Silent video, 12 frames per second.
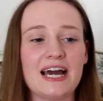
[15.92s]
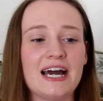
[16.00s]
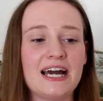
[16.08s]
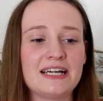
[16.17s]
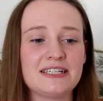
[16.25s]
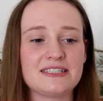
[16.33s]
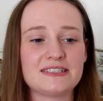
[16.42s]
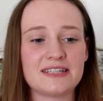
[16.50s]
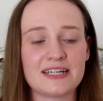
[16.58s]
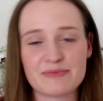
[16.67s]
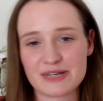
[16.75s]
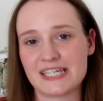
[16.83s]
and
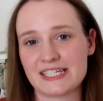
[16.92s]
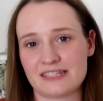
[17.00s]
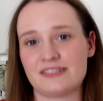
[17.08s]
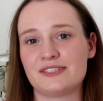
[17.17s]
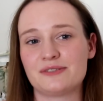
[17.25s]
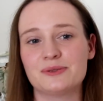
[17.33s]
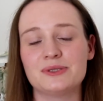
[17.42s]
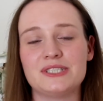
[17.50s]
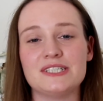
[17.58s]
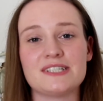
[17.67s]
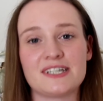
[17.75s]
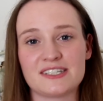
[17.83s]
then I break it down into
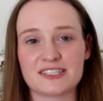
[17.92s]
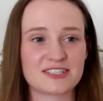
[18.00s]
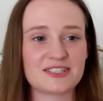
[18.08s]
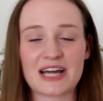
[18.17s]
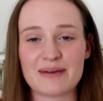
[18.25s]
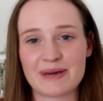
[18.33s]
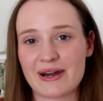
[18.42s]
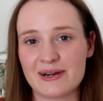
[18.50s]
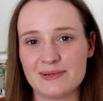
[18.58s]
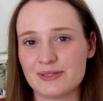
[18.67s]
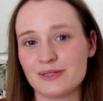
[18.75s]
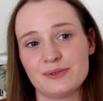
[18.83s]
quarters and I just chat about how
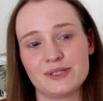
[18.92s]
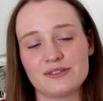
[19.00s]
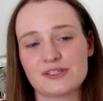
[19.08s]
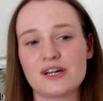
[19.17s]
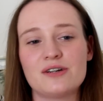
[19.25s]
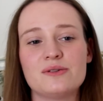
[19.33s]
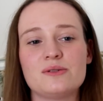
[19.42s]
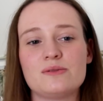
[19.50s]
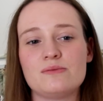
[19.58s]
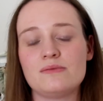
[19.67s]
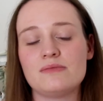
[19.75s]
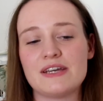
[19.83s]
I'm doing with those
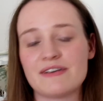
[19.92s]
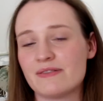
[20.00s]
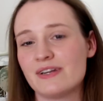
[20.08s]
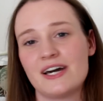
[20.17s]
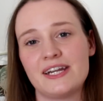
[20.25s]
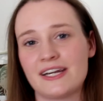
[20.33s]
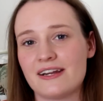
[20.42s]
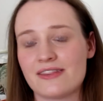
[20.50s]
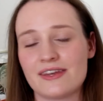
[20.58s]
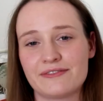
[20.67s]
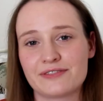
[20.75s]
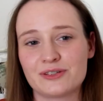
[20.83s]
goals, if I'm learning
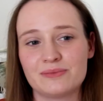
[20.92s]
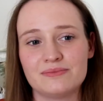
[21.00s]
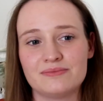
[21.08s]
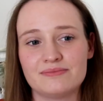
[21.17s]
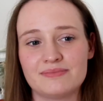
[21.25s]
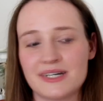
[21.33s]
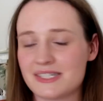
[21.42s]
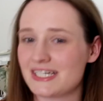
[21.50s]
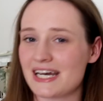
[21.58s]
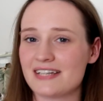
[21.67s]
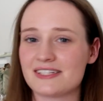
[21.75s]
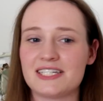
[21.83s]
anything from my
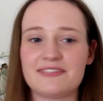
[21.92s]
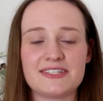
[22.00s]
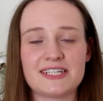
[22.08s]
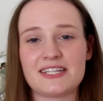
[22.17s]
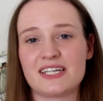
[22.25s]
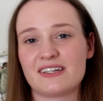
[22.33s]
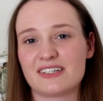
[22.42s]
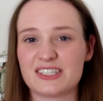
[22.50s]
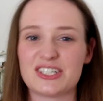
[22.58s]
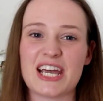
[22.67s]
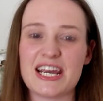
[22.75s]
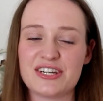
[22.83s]
stats, and if there's anything going to
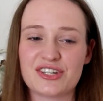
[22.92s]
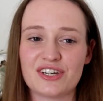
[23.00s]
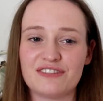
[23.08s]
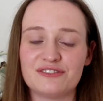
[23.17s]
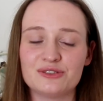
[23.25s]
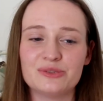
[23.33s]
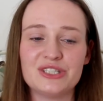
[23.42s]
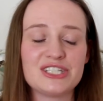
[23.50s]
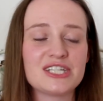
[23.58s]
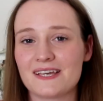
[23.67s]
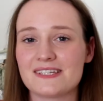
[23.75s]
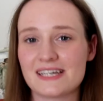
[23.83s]
change going forward.
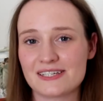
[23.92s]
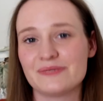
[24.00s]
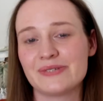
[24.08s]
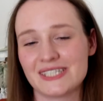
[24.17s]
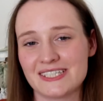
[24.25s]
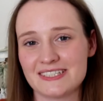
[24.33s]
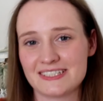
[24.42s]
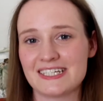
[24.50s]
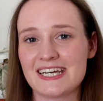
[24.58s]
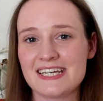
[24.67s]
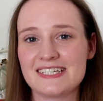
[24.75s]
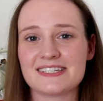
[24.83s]
So that's what we're going to do
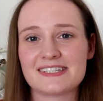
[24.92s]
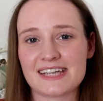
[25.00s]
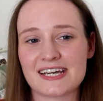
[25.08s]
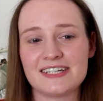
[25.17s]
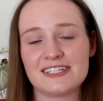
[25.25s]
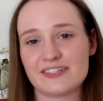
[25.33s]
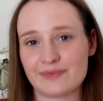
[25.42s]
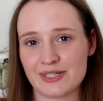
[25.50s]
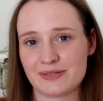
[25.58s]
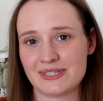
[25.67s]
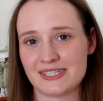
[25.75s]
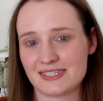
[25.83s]
today, is the second of my
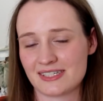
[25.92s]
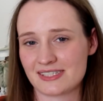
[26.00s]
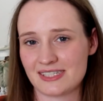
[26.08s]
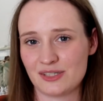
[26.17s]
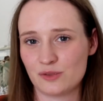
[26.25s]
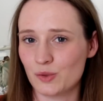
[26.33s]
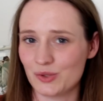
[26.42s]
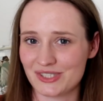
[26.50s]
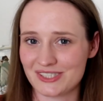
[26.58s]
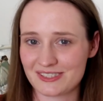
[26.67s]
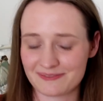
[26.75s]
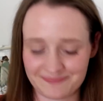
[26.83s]
2016
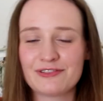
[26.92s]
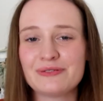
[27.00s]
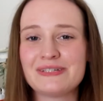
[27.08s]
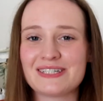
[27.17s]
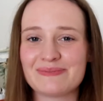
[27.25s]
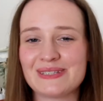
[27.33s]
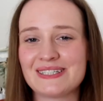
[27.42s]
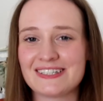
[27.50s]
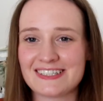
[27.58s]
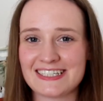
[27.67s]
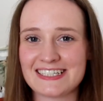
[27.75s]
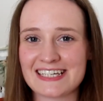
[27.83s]
quarters. Before we jump into
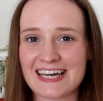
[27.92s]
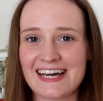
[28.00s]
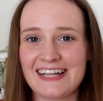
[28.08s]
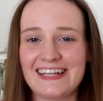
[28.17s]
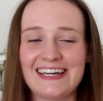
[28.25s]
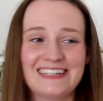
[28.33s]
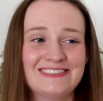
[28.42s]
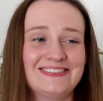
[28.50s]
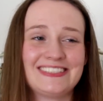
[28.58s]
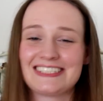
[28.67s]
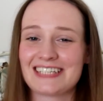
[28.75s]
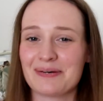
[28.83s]
the detail,
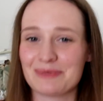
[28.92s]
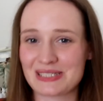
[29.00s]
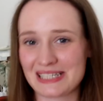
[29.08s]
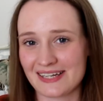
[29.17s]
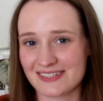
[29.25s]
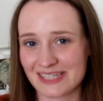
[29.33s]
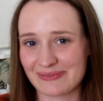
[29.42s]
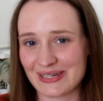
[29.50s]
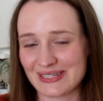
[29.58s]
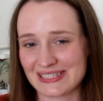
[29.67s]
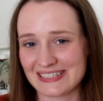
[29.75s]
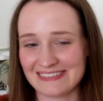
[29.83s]
um, just a couple stats on a
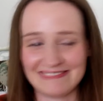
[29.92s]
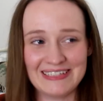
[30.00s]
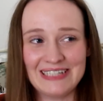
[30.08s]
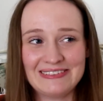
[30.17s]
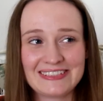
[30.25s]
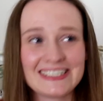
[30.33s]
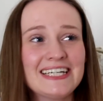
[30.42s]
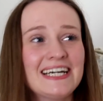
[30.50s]
post-it note.